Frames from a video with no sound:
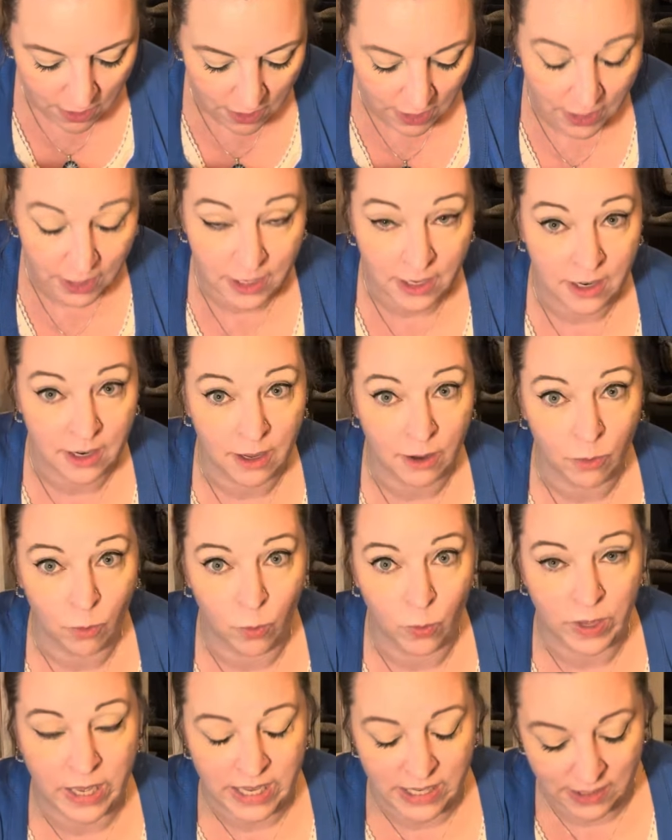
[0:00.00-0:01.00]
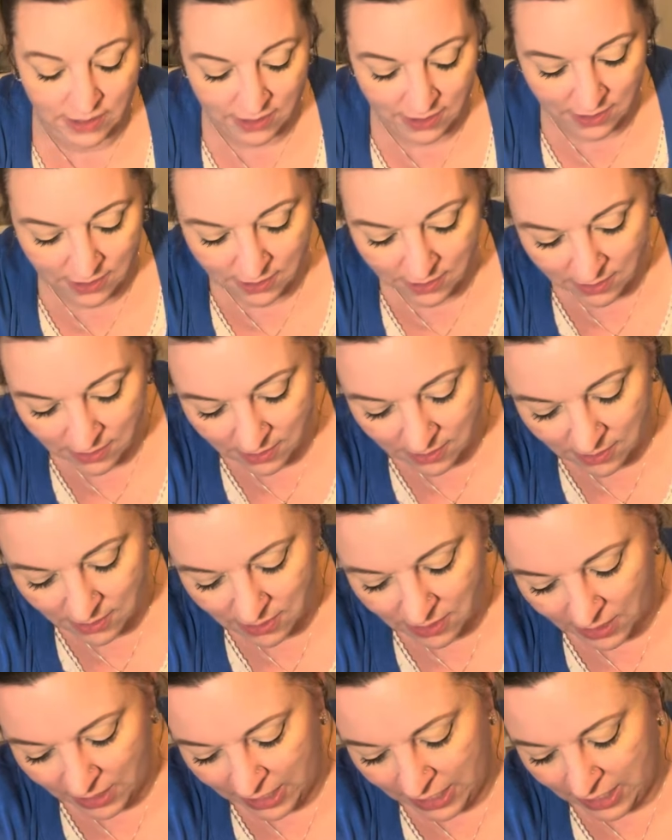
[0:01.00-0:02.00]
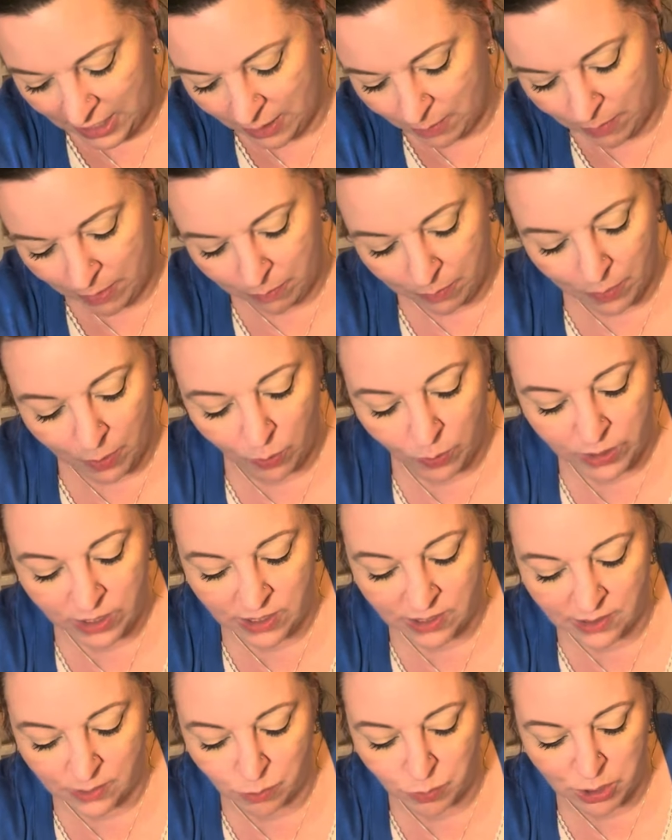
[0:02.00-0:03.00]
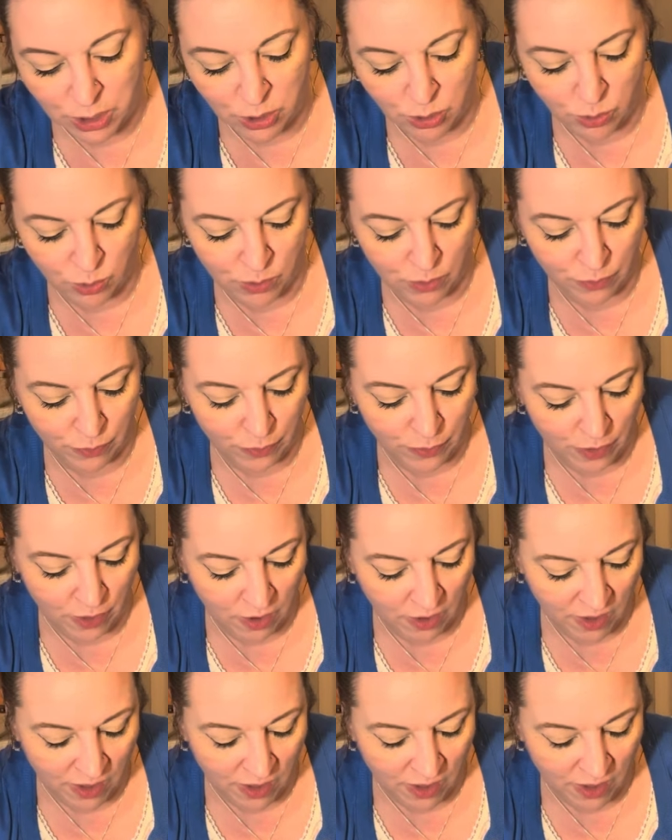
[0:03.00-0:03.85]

I cannot wait to light him up. Oh, he's beautiful.